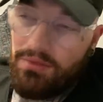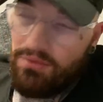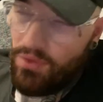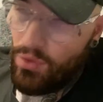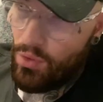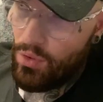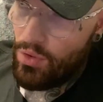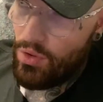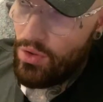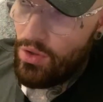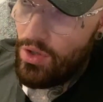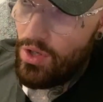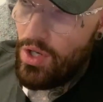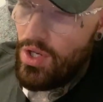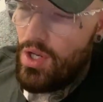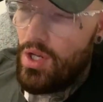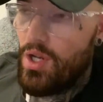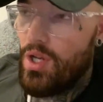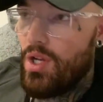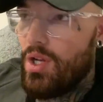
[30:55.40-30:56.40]
for
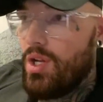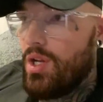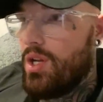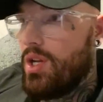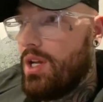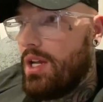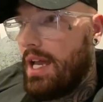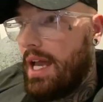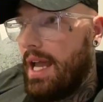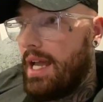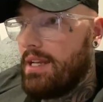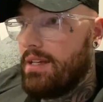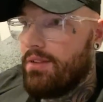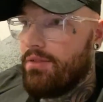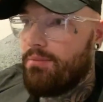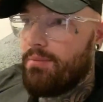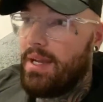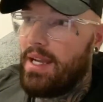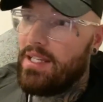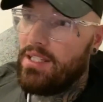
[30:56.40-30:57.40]
end
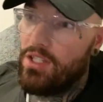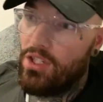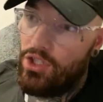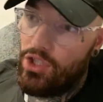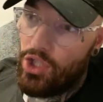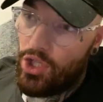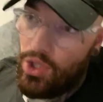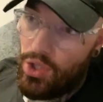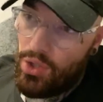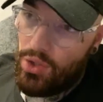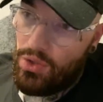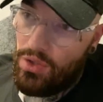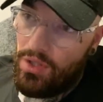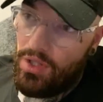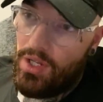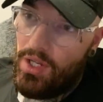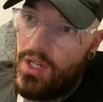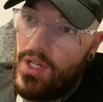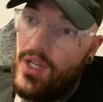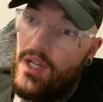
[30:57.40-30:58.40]
of May to June,
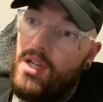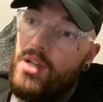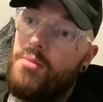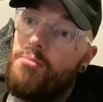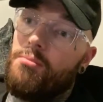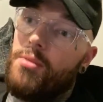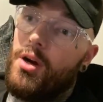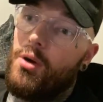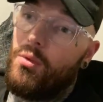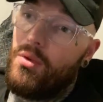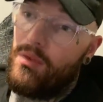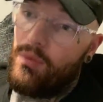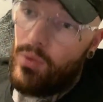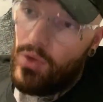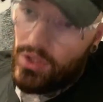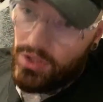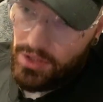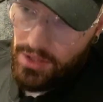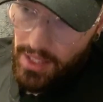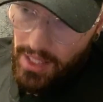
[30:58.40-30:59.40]
but with
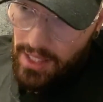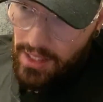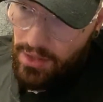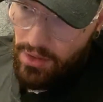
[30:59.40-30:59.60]
what's going